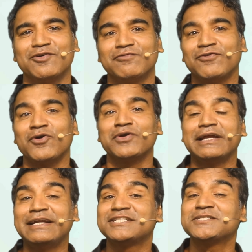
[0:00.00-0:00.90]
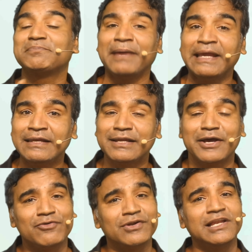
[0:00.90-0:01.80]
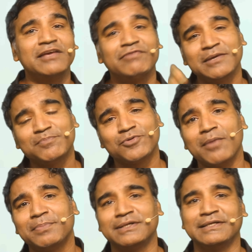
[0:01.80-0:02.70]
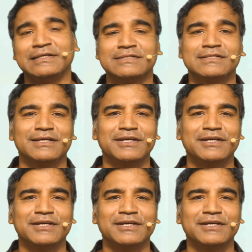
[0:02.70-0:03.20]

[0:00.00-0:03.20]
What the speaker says: for its pain relieving properties,